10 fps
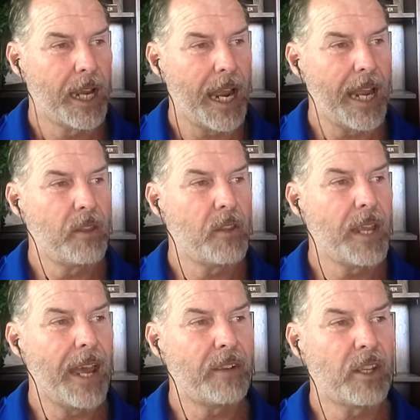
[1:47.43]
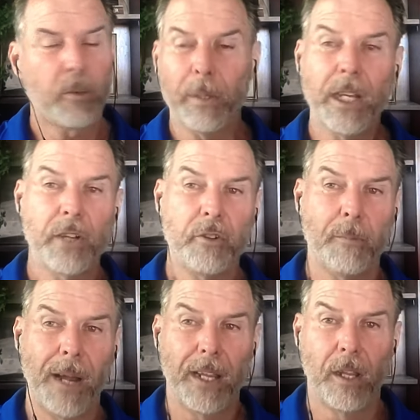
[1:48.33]
And then they have a
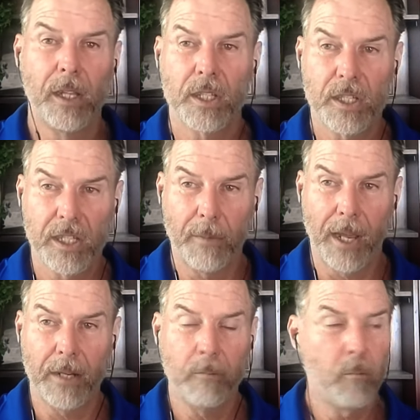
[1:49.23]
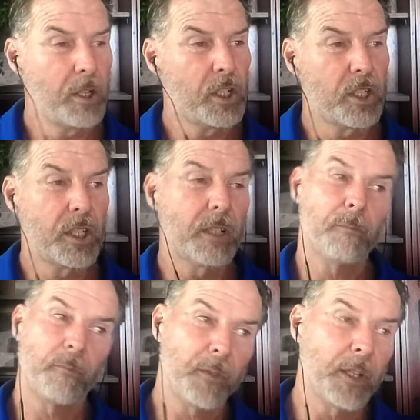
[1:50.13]
300-mile semi, which is,
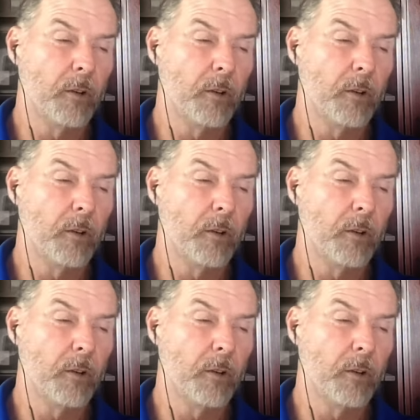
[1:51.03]
you